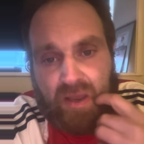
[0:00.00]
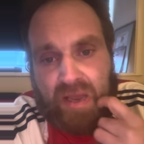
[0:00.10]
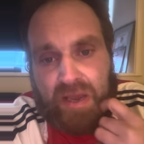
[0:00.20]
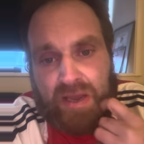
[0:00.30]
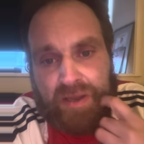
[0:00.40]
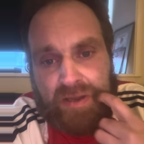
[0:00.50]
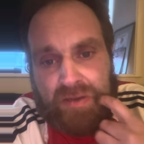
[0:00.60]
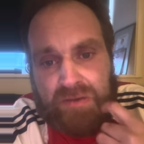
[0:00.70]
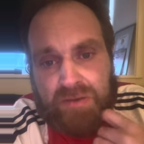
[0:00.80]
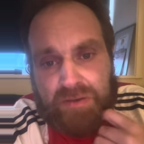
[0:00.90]

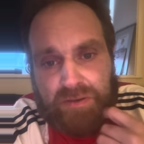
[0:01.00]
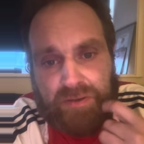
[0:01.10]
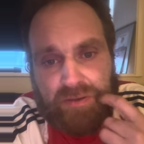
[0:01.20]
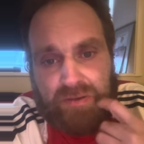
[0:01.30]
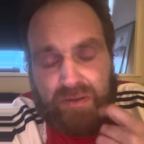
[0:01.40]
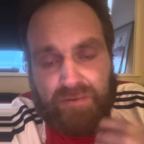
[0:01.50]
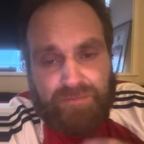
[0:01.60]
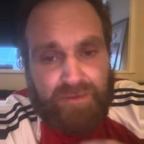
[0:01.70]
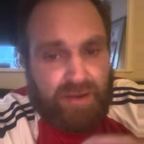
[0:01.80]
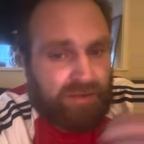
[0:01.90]
and the
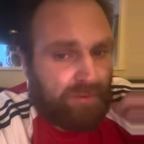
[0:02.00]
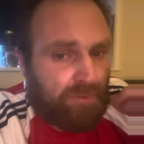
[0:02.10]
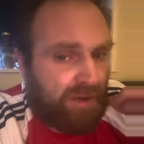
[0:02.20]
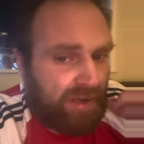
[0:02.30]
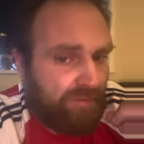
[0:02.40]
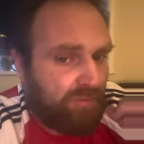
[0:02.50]
effect it will have